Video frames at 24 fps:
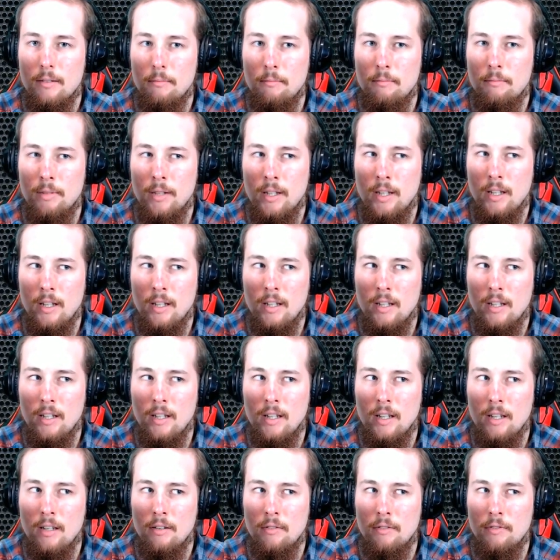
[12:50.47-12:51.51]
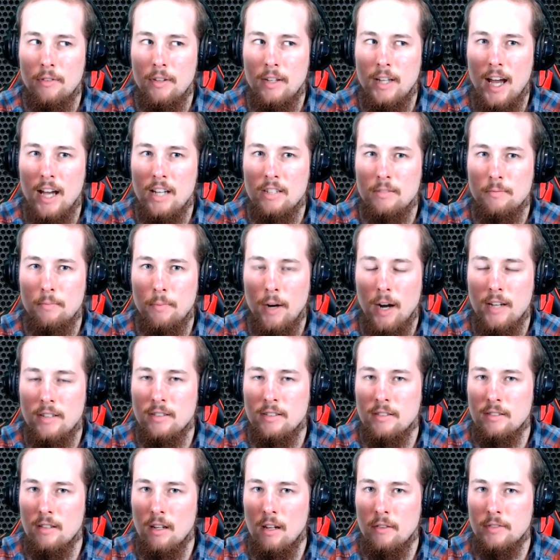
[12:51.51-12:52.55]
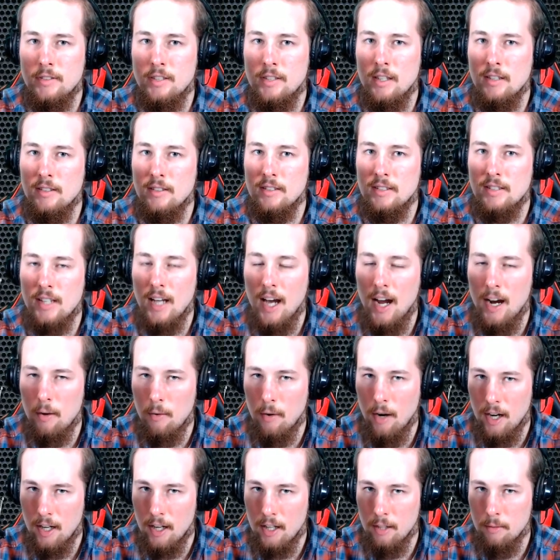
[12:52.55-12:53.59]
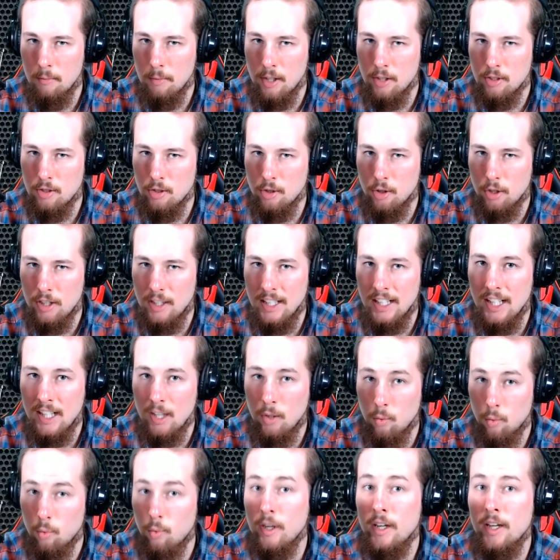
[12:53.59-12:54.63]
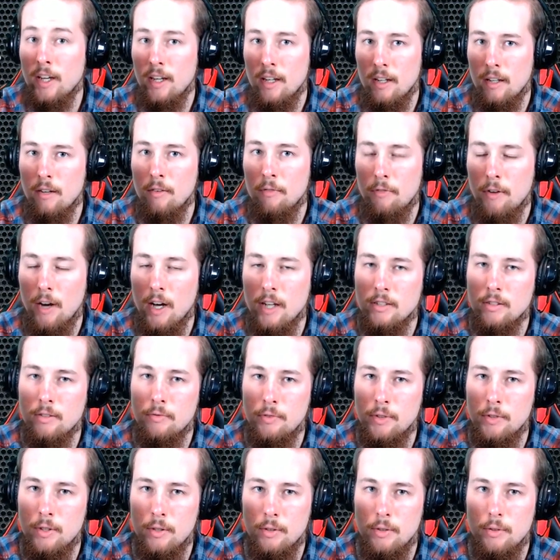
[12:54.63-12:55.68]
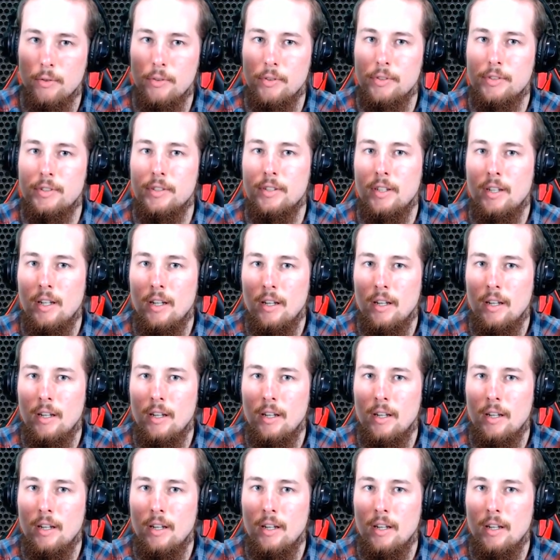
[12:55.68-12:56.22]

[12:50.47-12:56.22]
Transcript: But if gas prices all of a sudden skyrocket because you're getting rid of fossil fuels,